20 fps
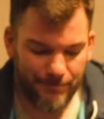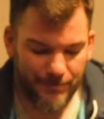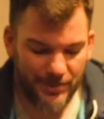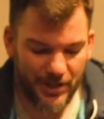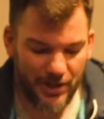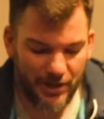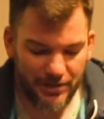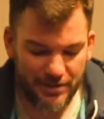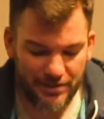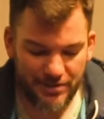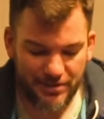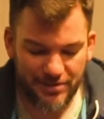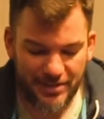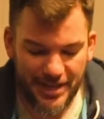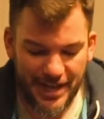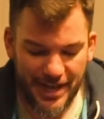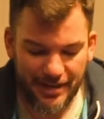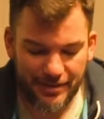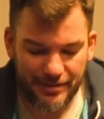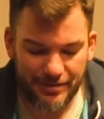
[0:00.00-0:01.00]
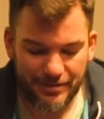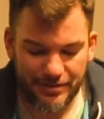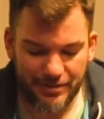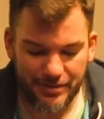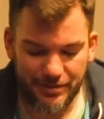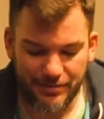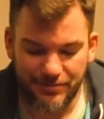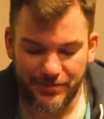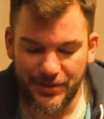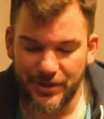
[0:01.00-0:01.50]
Other than that,
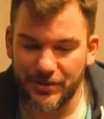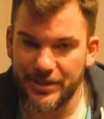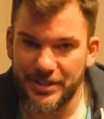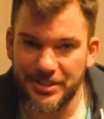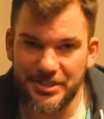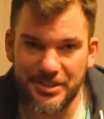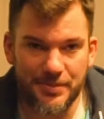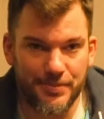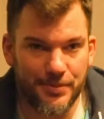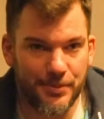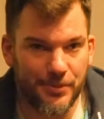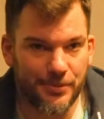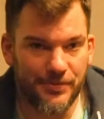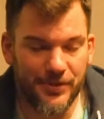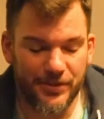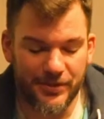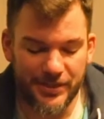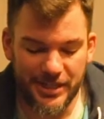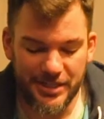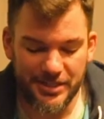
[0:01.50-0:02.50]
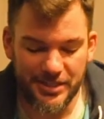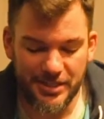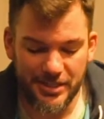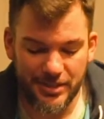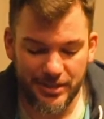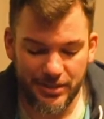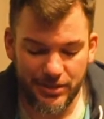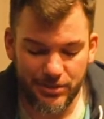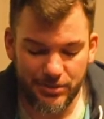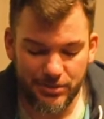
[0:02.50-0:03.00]
they're very simple and very easy to
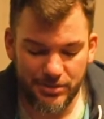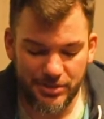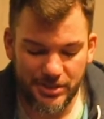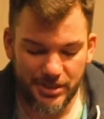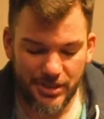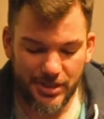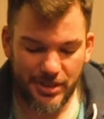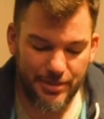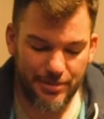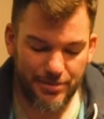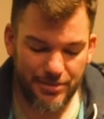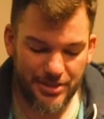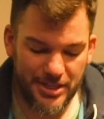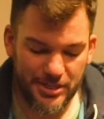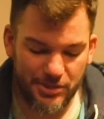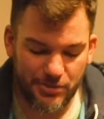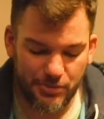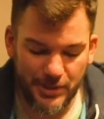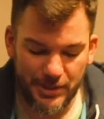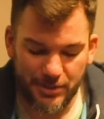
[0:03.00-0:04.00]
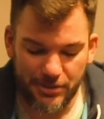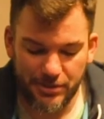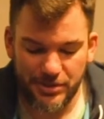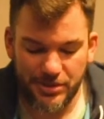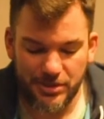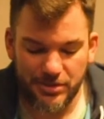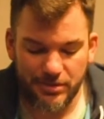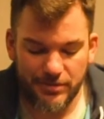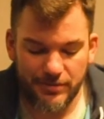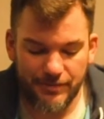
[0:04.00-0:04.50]
use. These
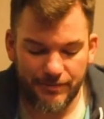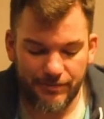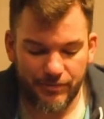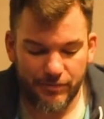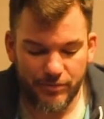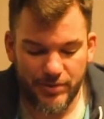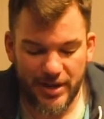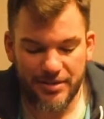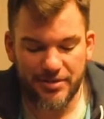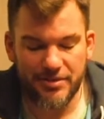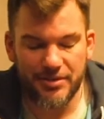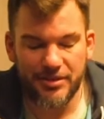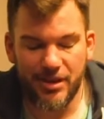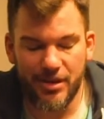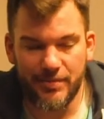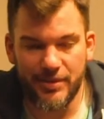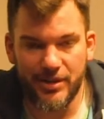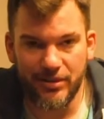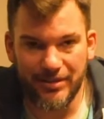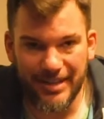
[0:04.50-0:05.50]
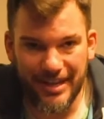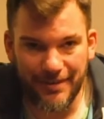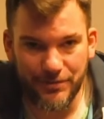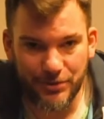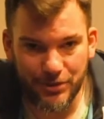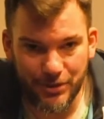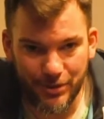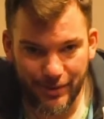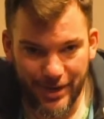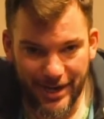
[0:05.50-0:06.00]
reels, rather than come on a left
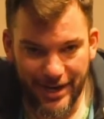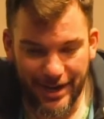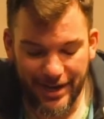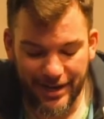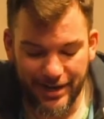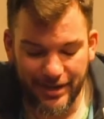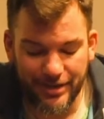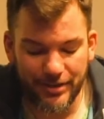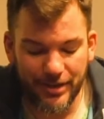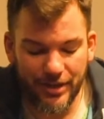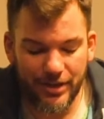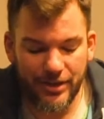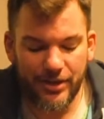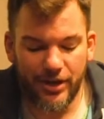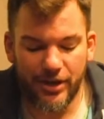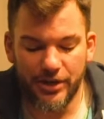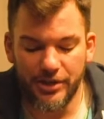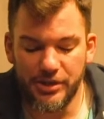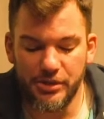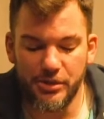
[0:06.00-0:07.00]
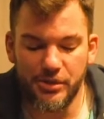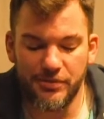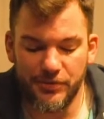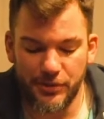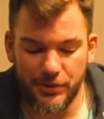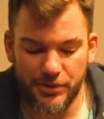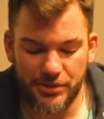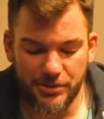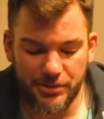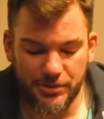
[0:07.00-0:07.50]
or a right hand, are
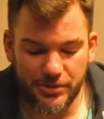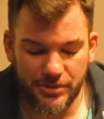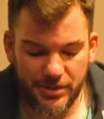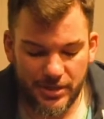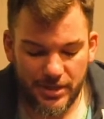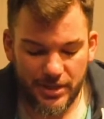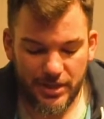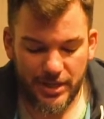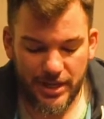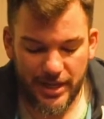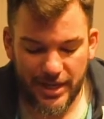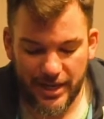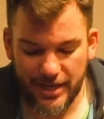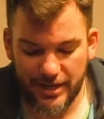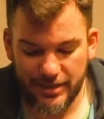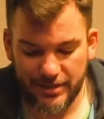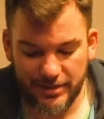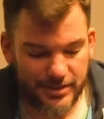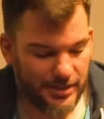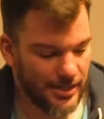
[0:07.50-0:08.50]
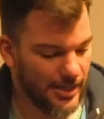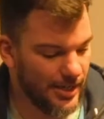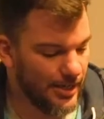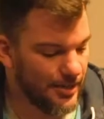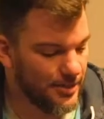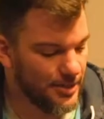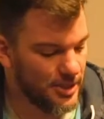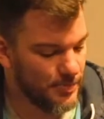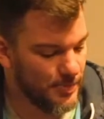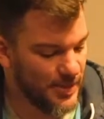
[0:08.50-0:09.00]
universal. And
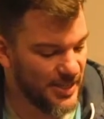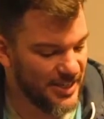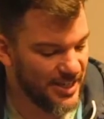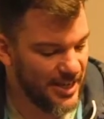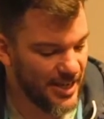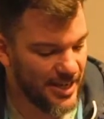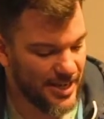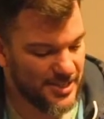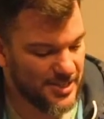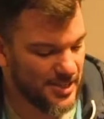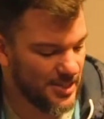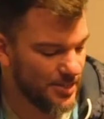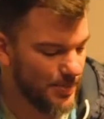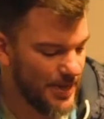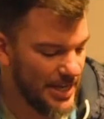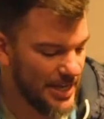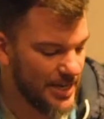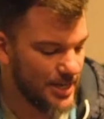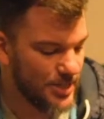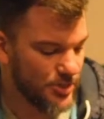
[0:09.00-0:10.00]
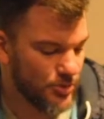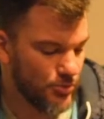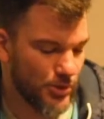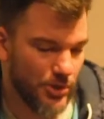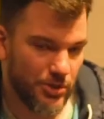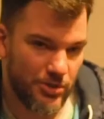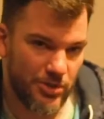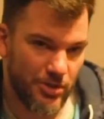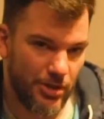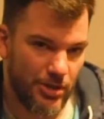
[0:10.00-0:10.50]
the spin cast and the bait cast
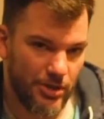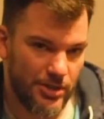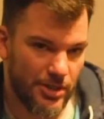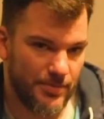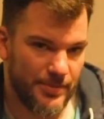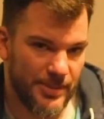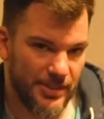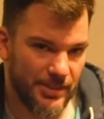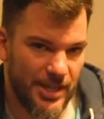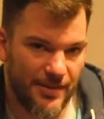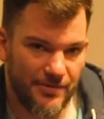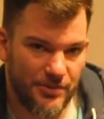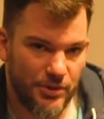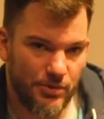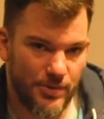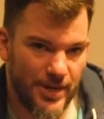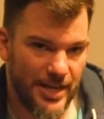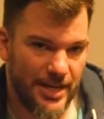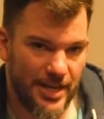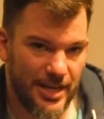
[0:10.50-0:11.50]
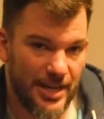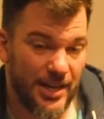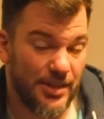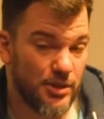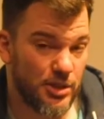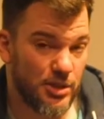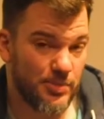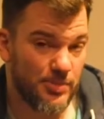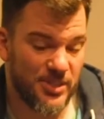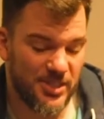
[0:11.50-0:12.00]
reels all come in left or right hand and
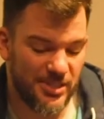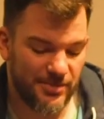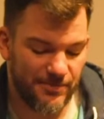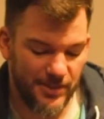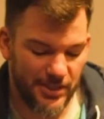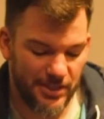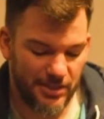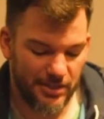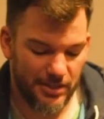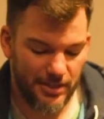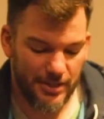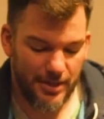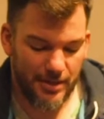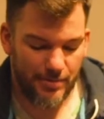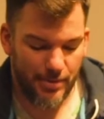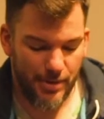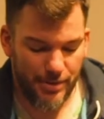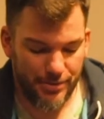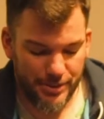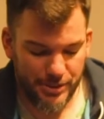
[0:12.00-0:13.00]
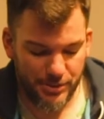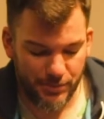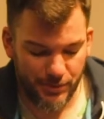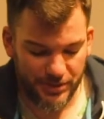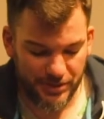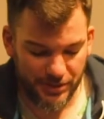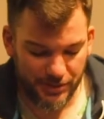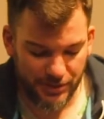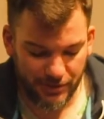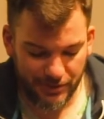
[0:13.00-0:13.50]
they're specific, but this
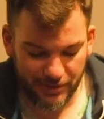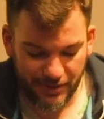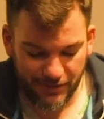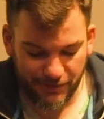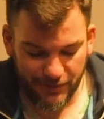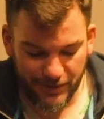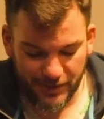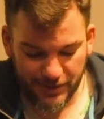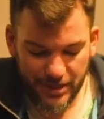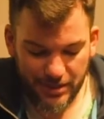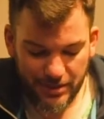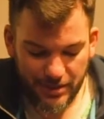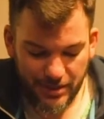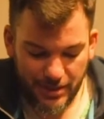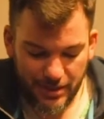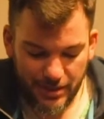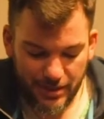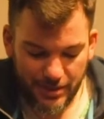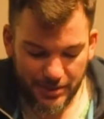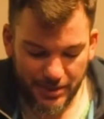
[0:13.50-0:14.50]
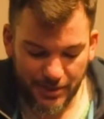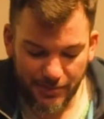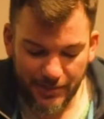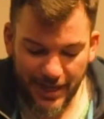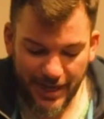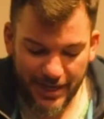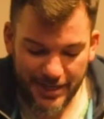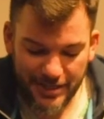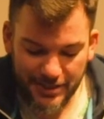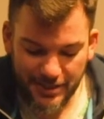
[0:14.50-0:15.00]
one's a little different. Some
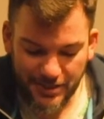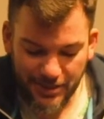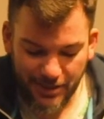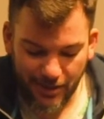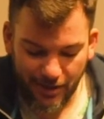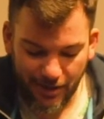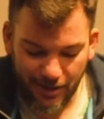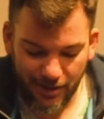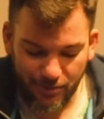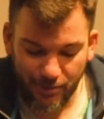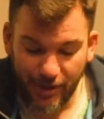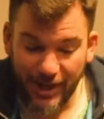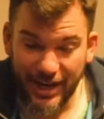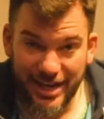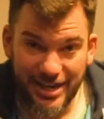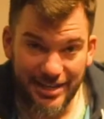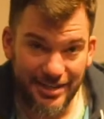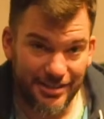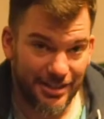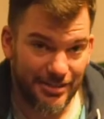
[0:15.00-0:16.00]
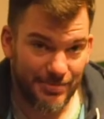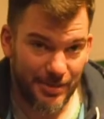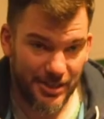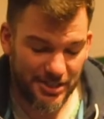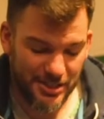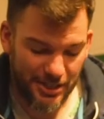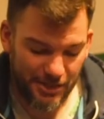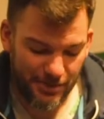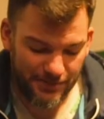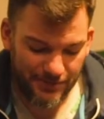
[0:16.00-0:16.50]
guys are right-handed like
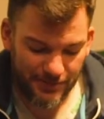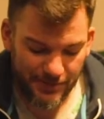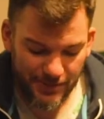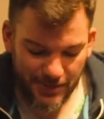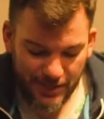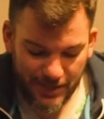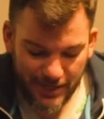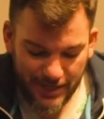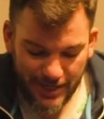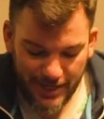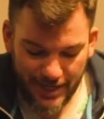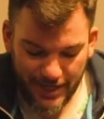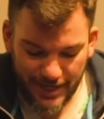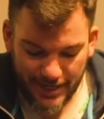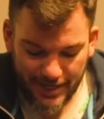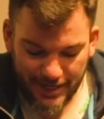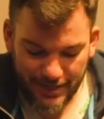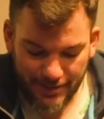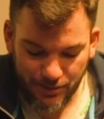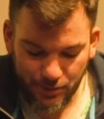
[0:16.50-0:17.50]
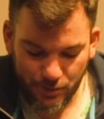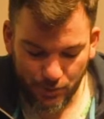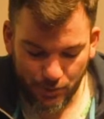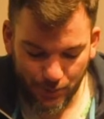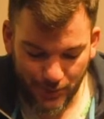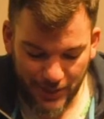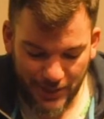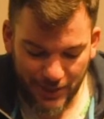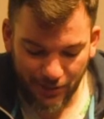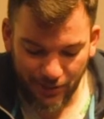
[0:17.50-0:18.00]
myself and
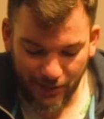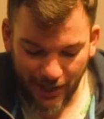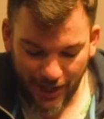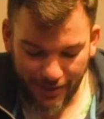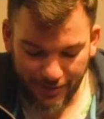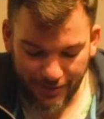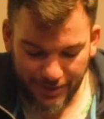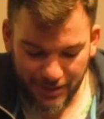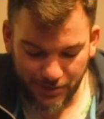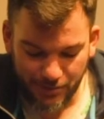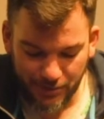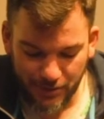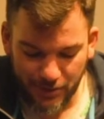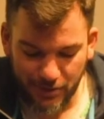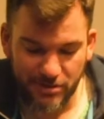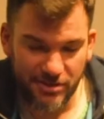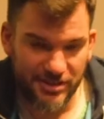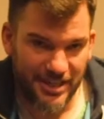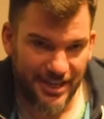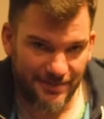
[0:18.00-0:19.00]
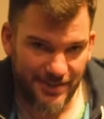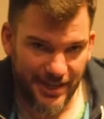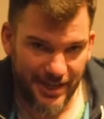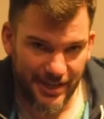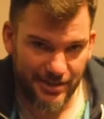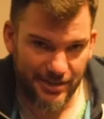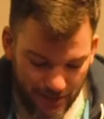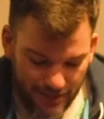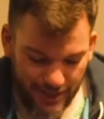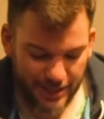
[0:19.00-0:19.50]
reel on these reels
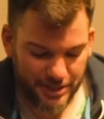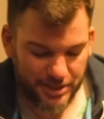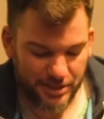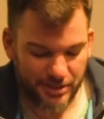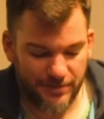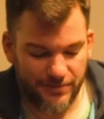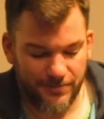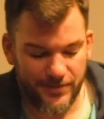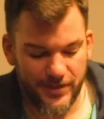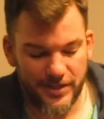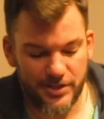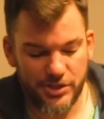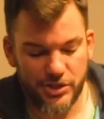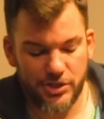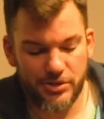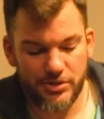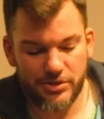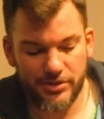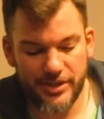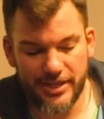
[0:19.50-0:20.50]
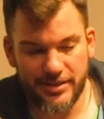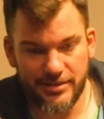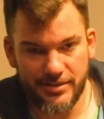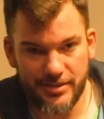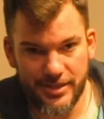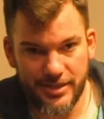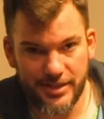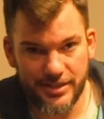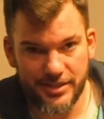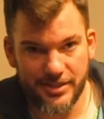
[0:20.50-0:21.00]
left-handed. They actually fish like
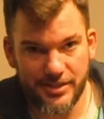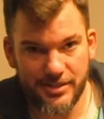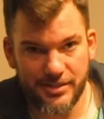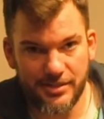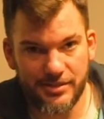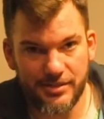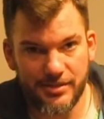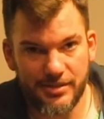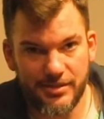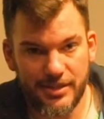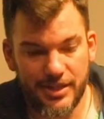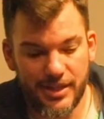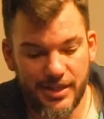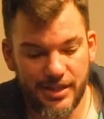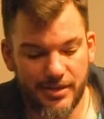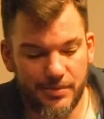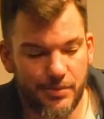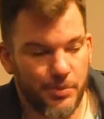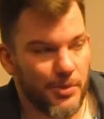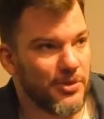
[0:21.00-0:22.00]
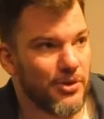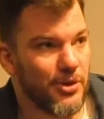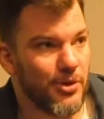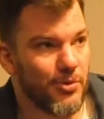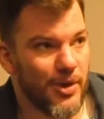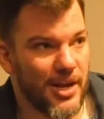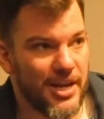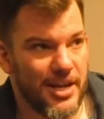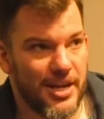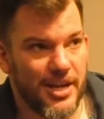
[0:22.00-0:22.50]
this with their
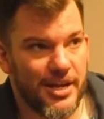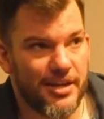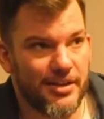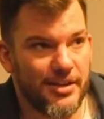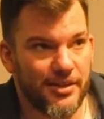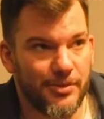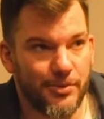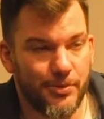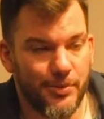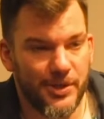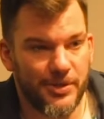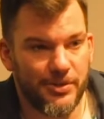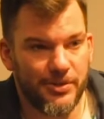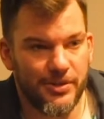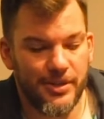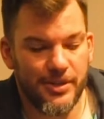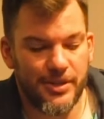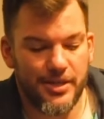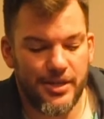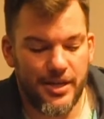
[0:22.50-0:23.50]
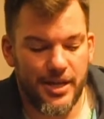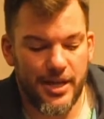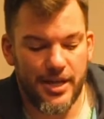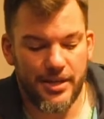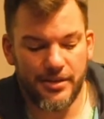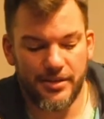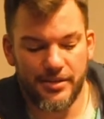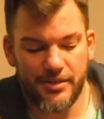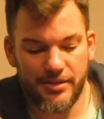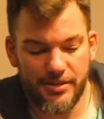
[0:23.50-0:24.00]
right hand on the reel,
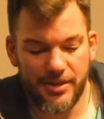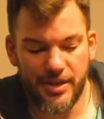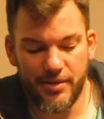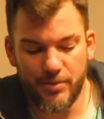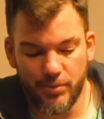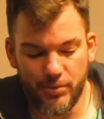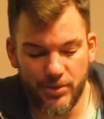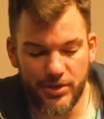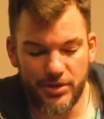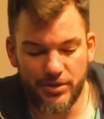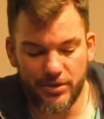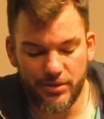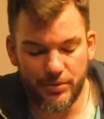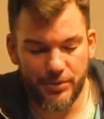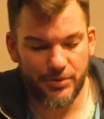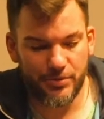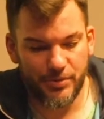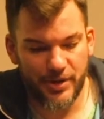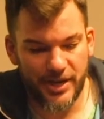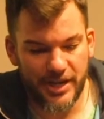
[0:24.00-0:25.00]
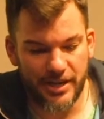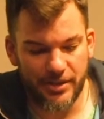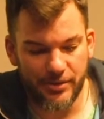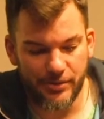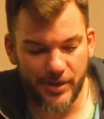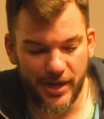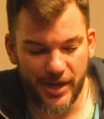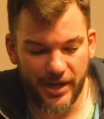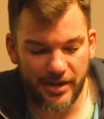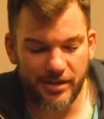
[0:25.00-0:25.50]
and or with the right hand on the
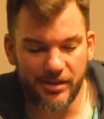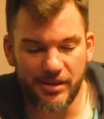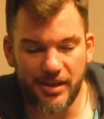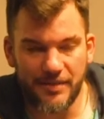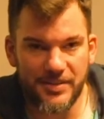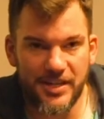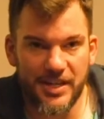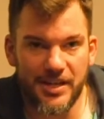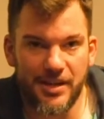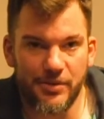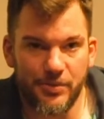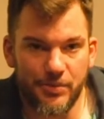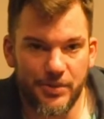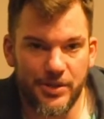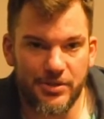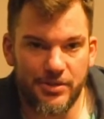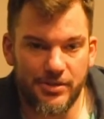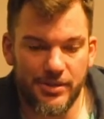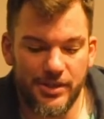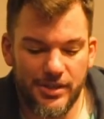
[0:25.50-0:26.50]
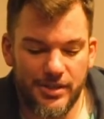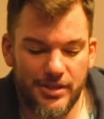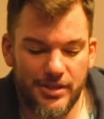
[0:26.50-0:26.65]
rod and the left hand on the reel.